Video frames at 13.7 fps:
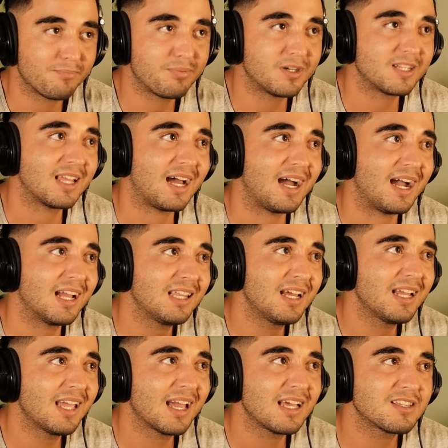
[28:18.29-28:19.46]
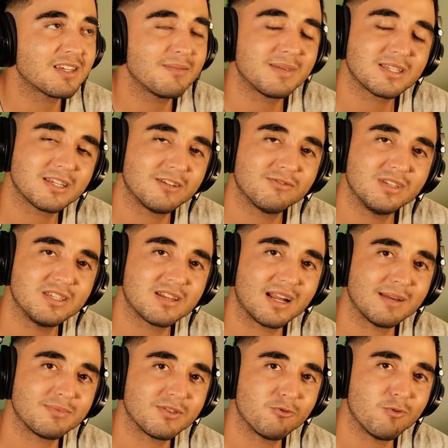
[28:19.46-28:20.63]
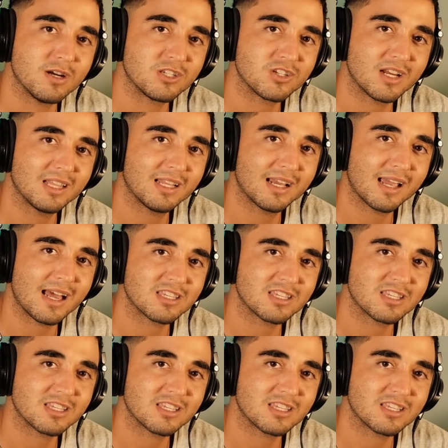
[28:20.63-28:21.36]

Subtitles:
But I like asking myself these types of questions.